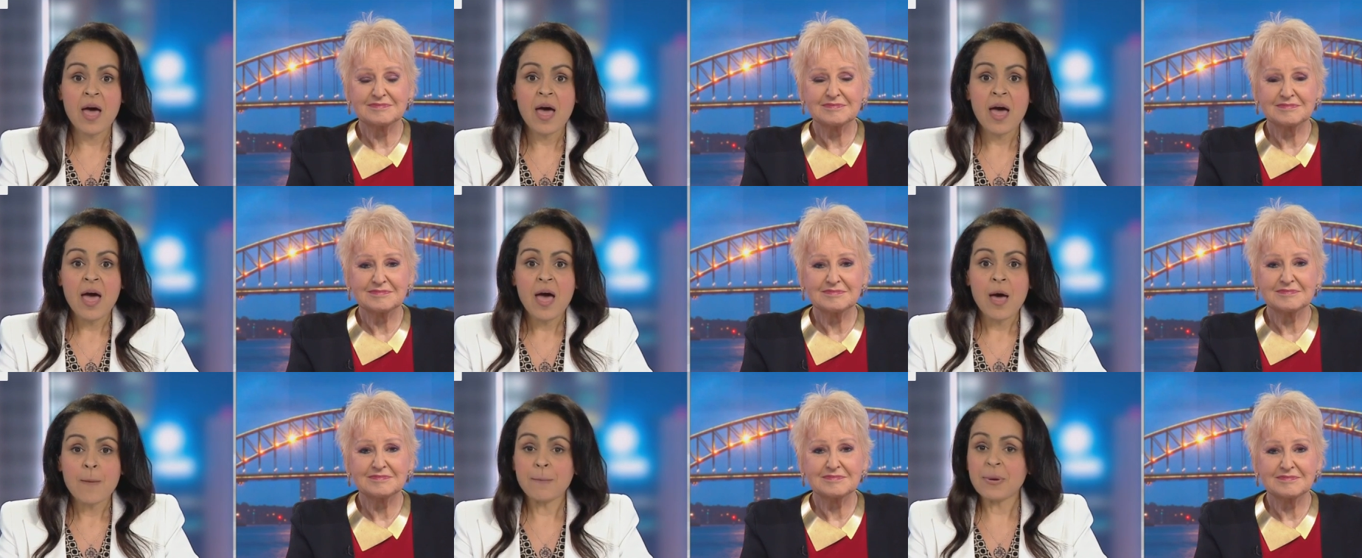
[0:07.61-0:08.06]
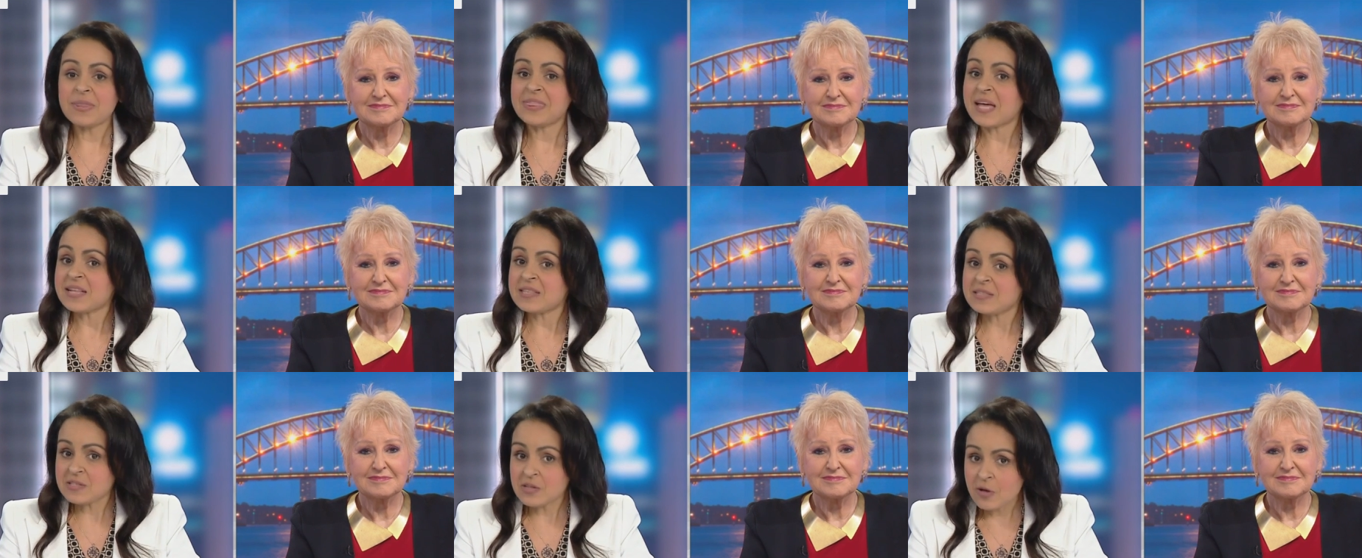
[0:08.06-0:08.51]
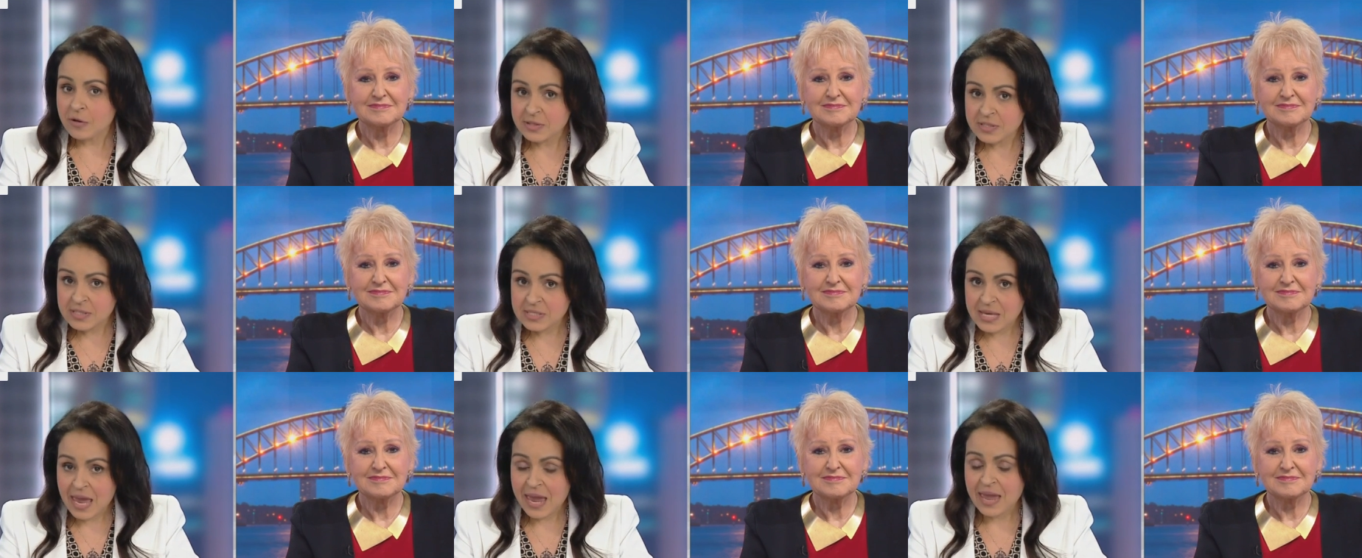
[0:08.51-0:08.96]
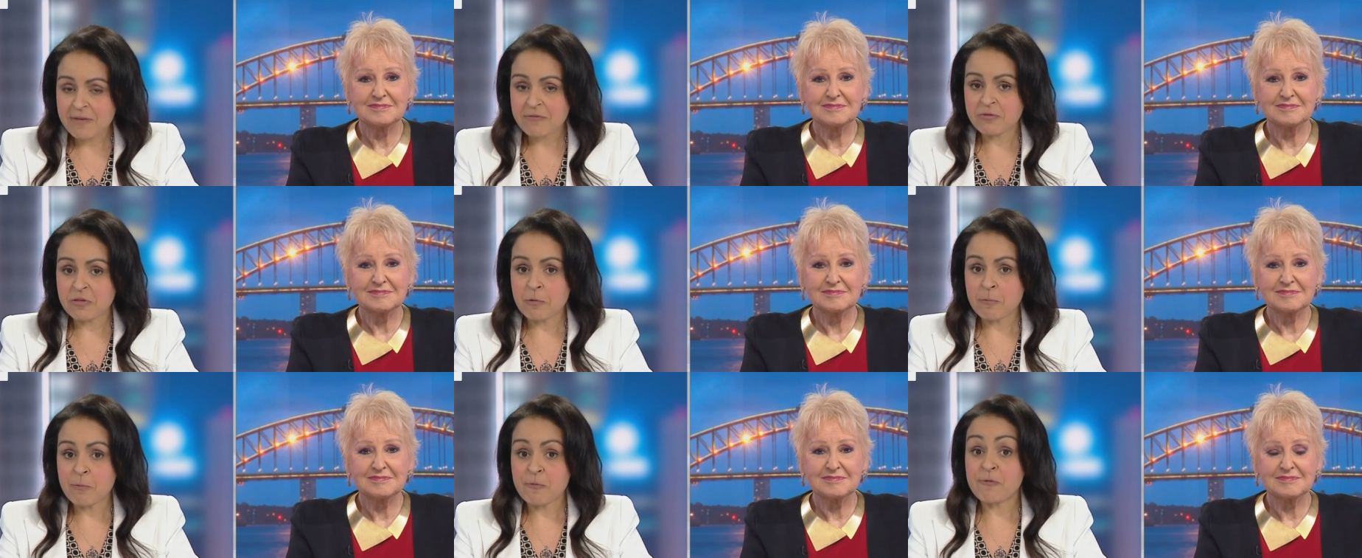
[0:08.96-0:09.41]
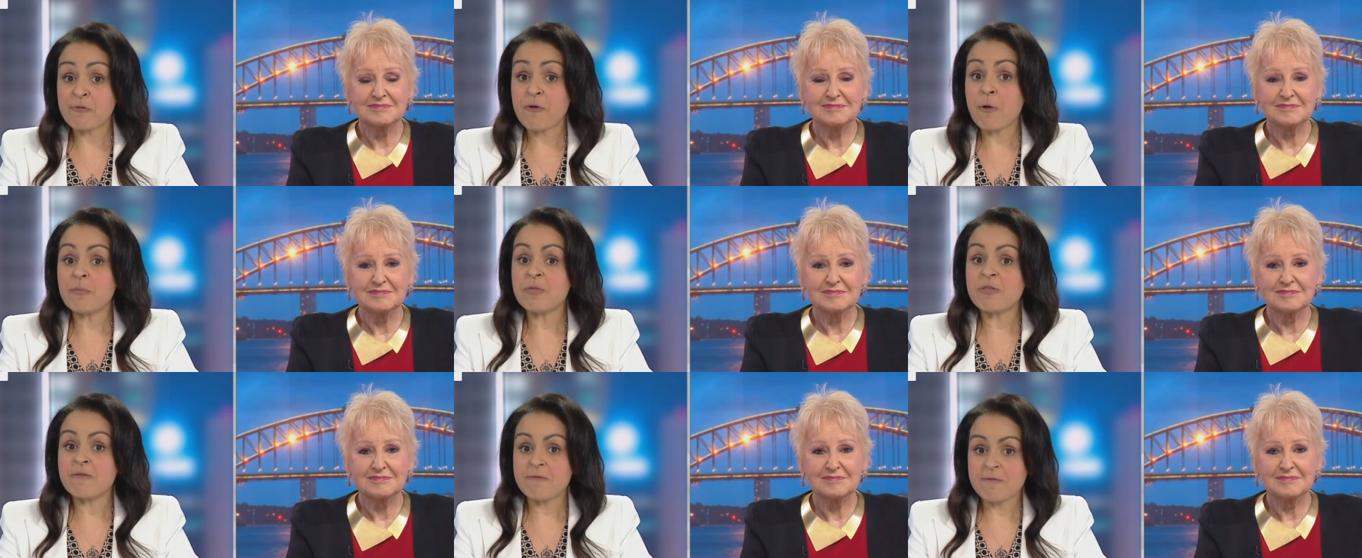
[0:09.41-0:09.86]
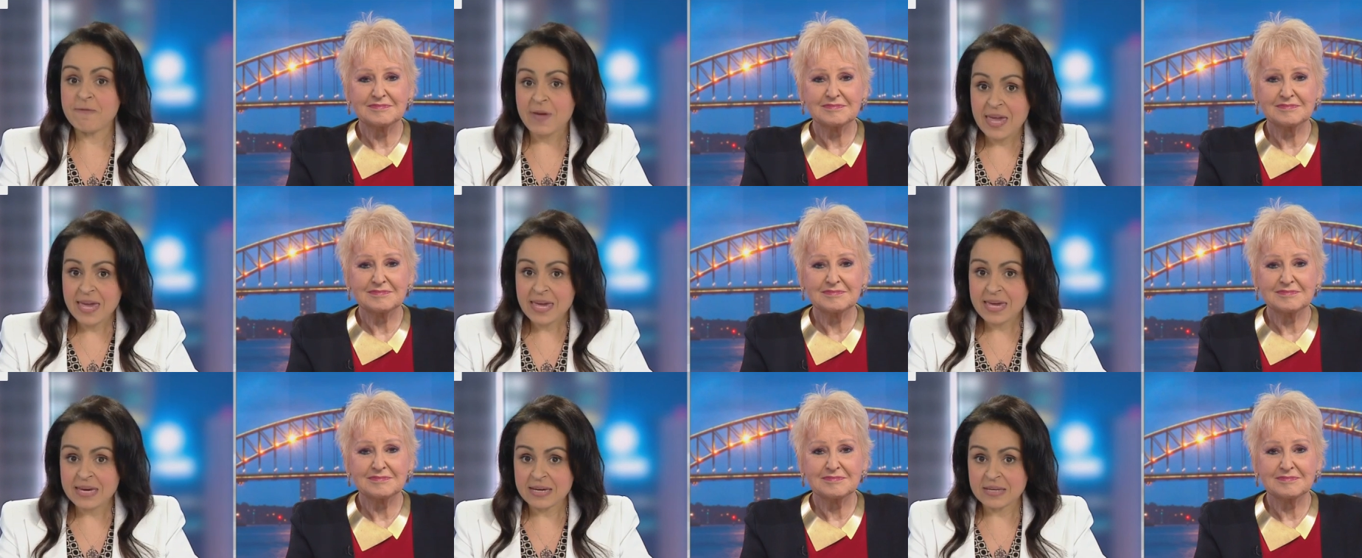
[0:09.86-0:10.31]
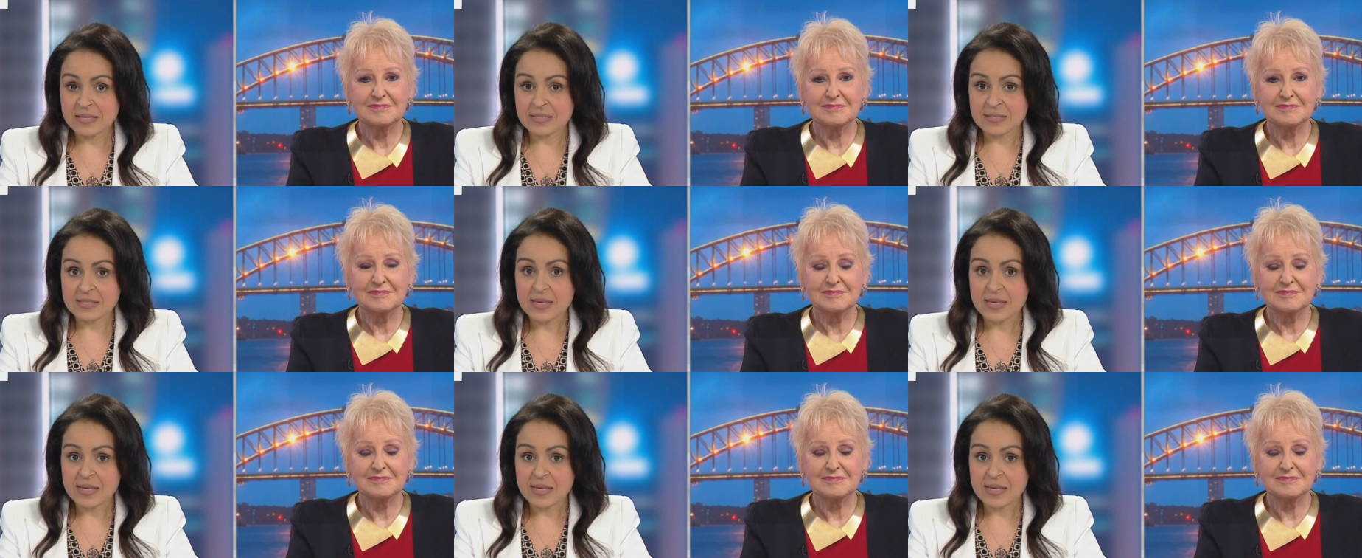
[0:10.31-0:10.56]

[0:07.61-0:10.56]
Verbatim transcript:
Speaker 1: But that's not saved them from the vegans.